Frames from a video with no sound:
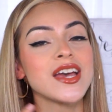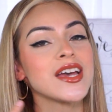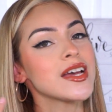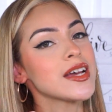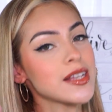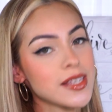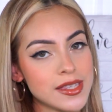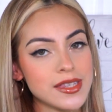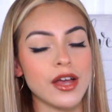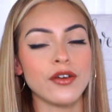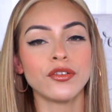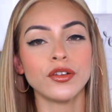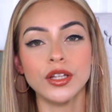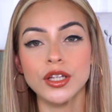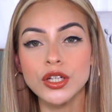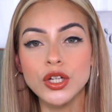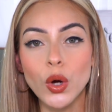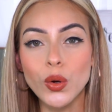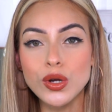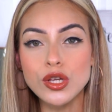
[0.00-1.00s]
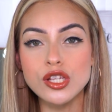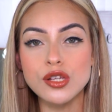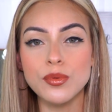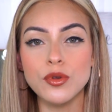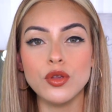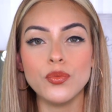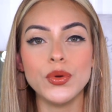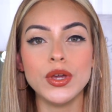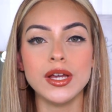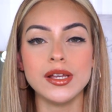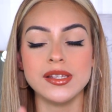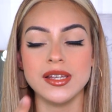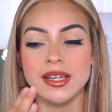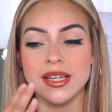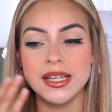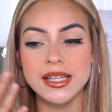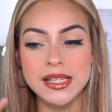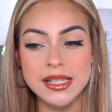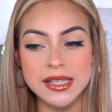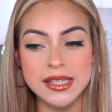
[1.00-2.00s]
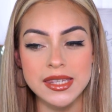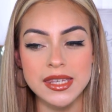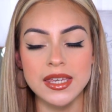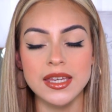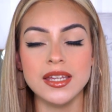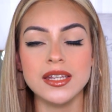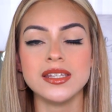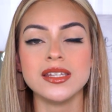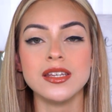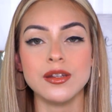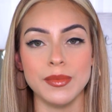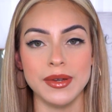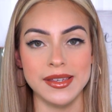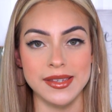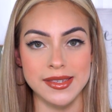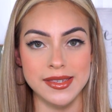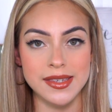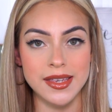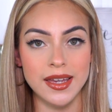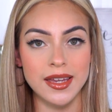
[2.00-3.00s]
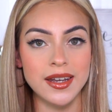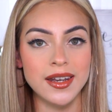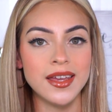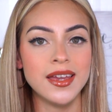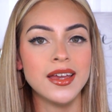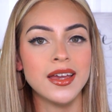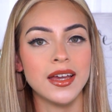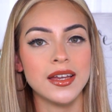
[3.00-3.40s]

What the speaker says: it's definitely noticeable because I can see it in my skin.